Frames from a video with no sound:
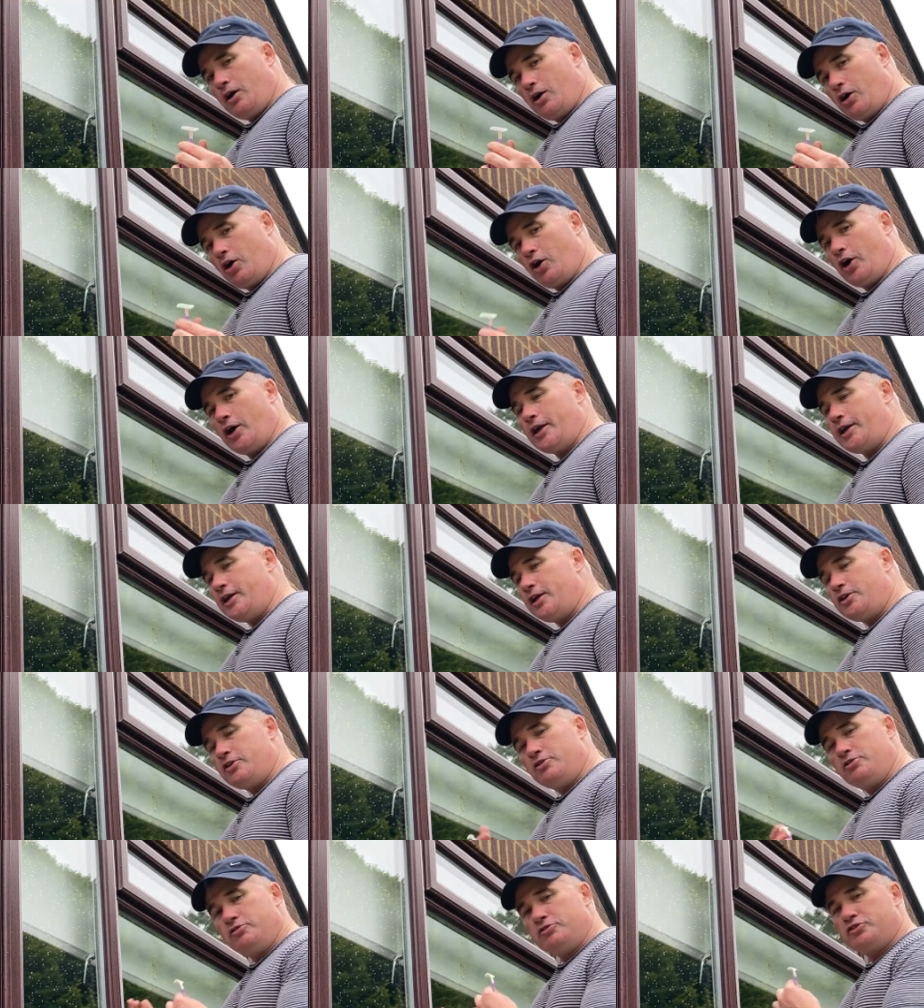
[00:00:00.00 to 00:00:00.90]
I
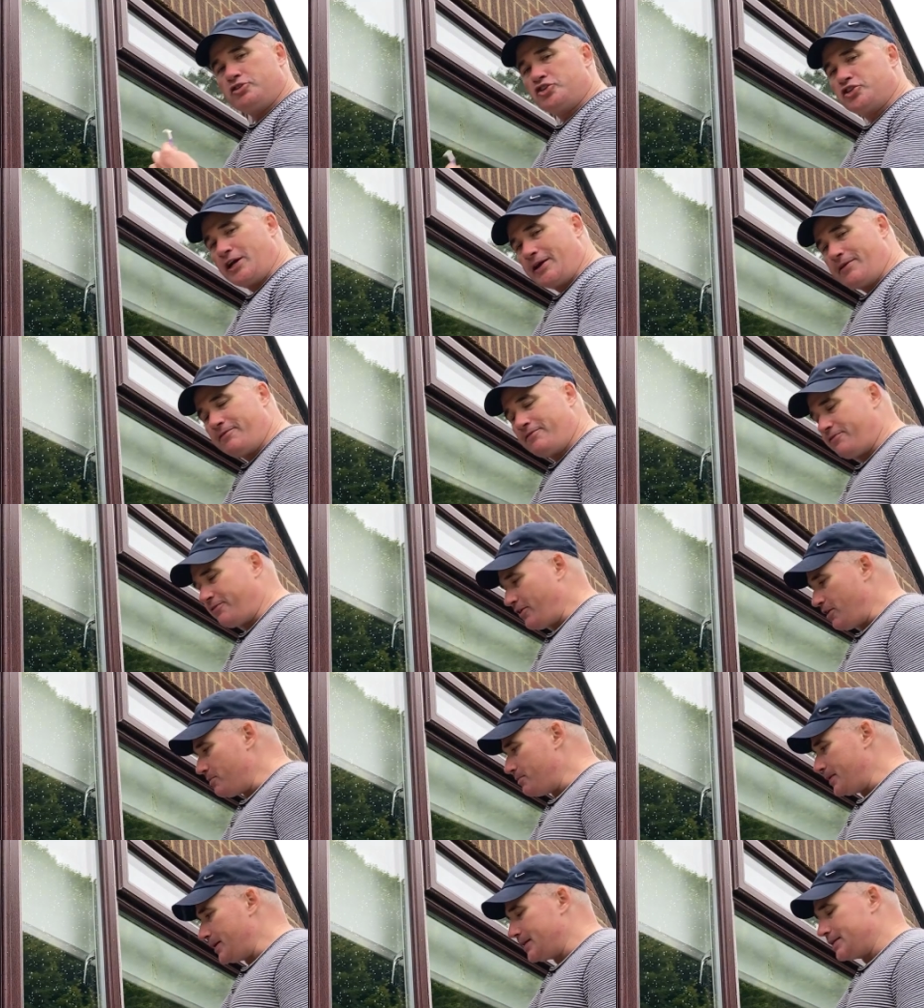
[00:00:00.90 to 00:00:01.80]
use the shaving
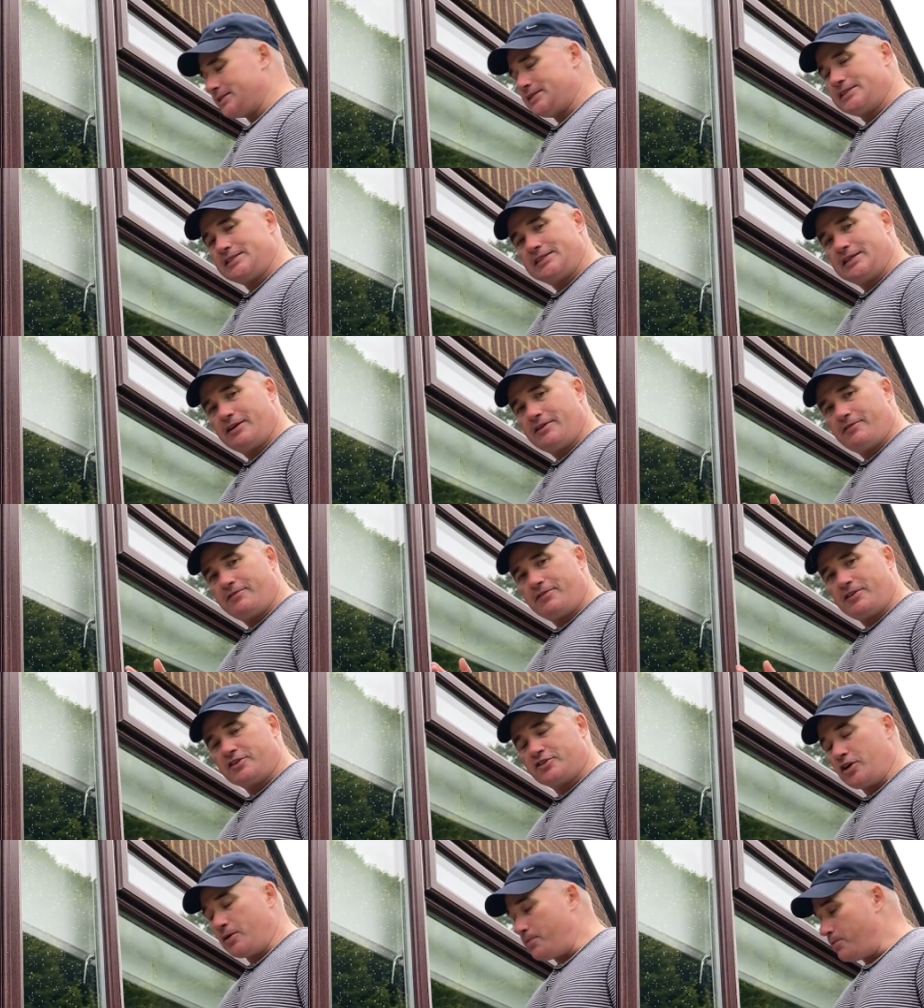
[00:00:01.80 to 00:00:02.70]
foam mix instead of the
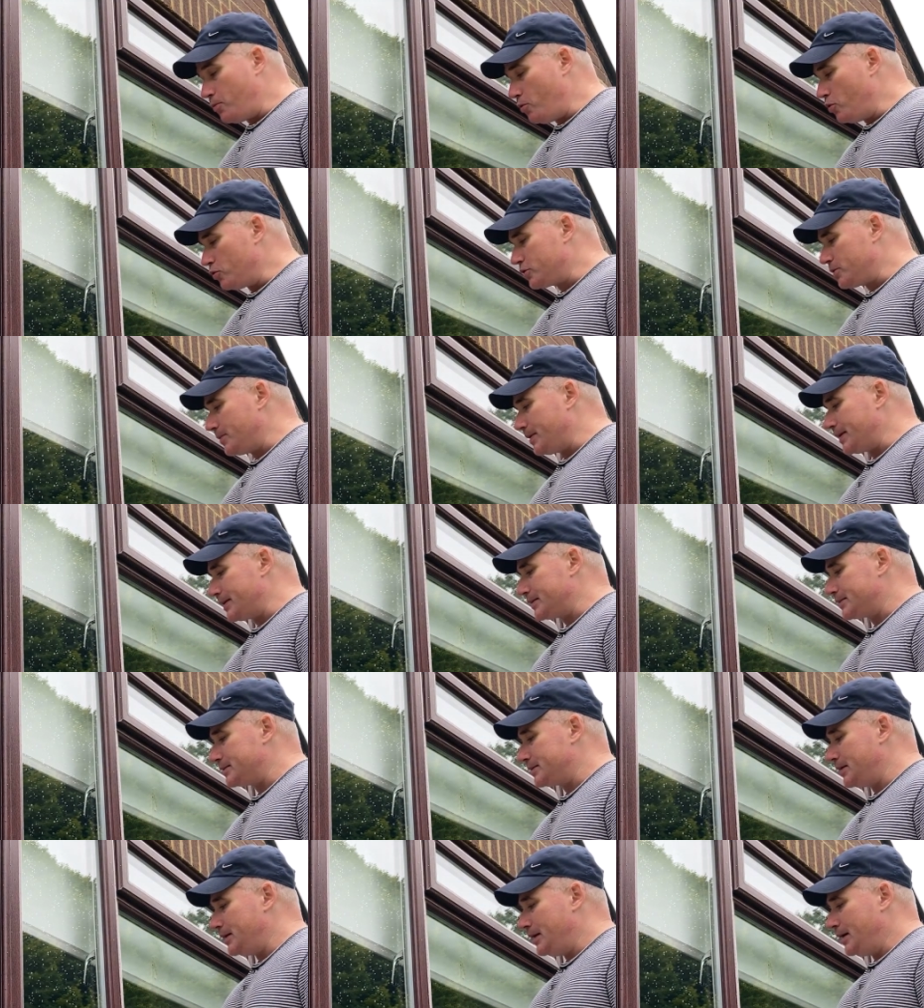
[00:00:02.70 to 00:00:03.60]
soap and water
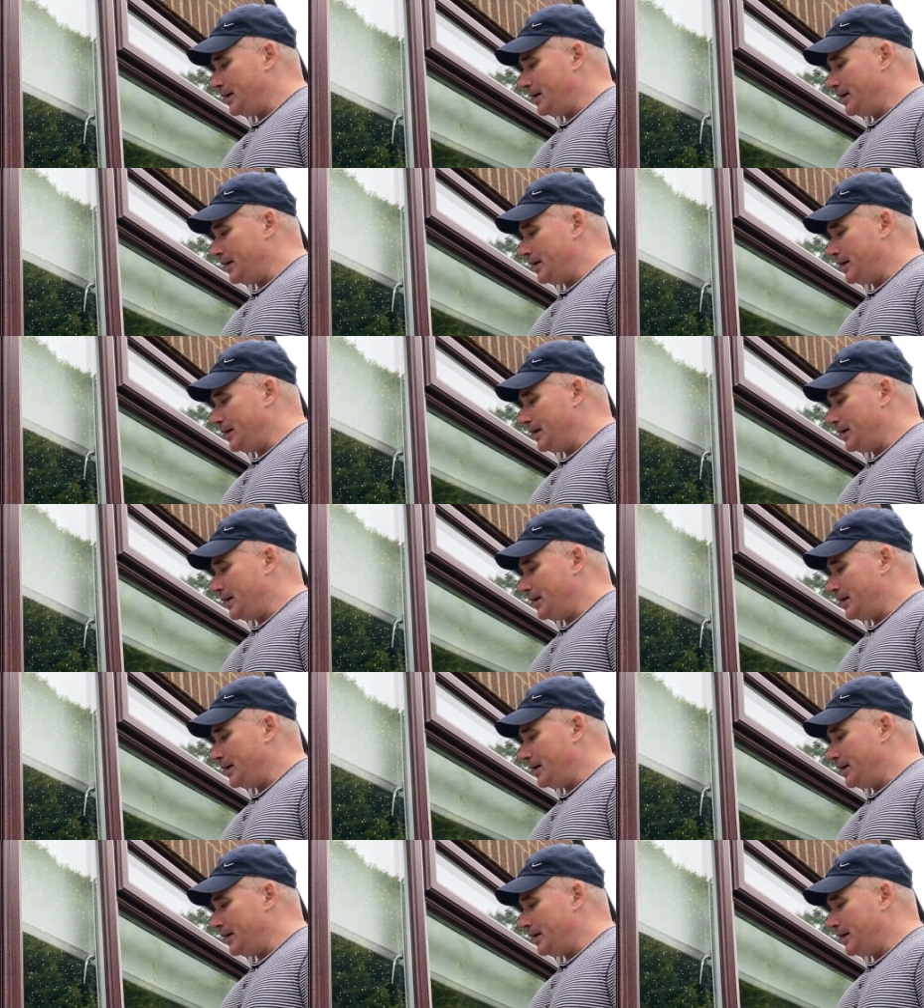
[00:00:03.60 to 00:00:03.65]
mix.